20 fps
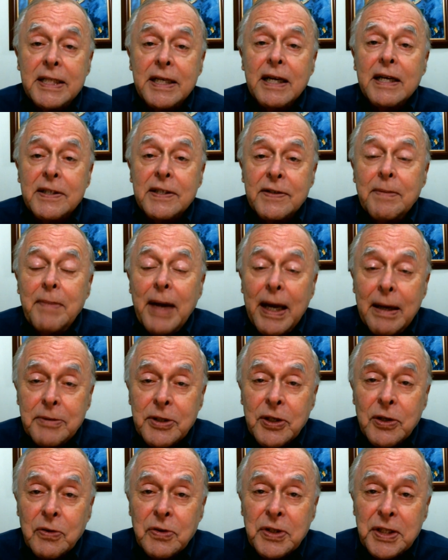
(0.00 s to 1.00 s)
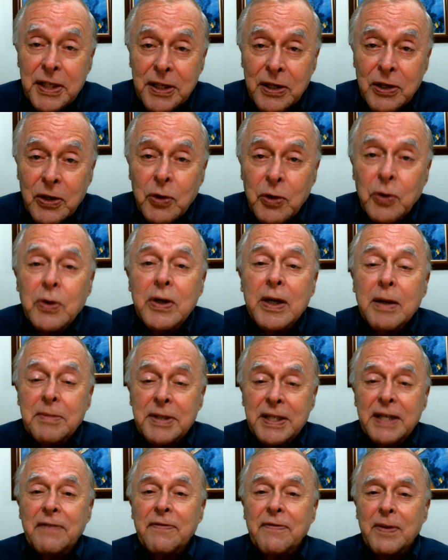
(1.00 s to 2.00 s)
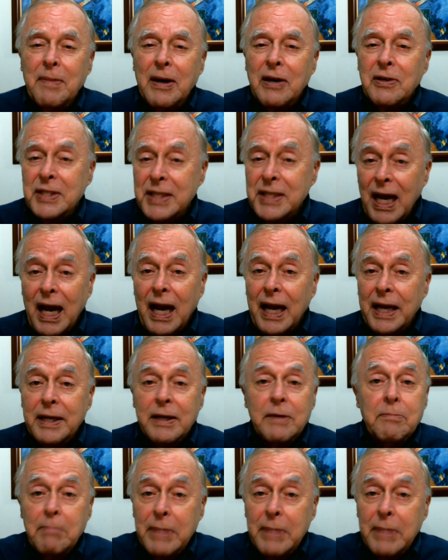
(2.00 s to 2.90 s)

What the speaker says: starts from absolute zero who comes in from outside,